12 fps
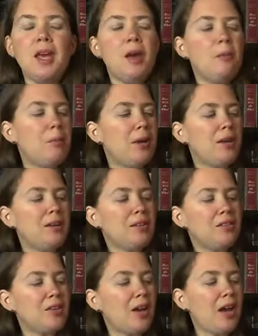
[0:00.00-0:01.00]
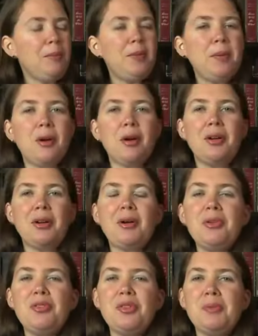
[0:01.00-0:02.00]
But the timely part
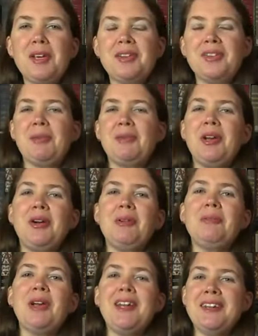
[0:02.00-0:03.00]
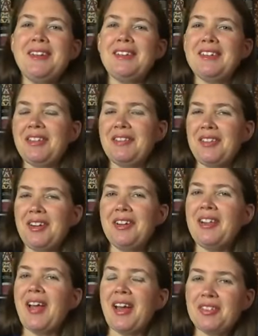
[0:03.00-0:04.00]
also means that we aren't waiting until the very
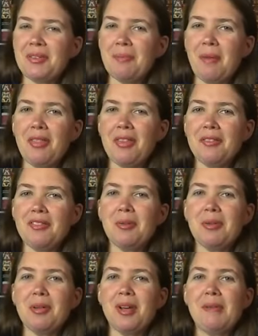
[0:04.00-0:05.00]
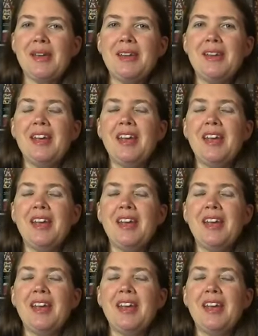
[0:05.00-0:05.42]
last month of deployment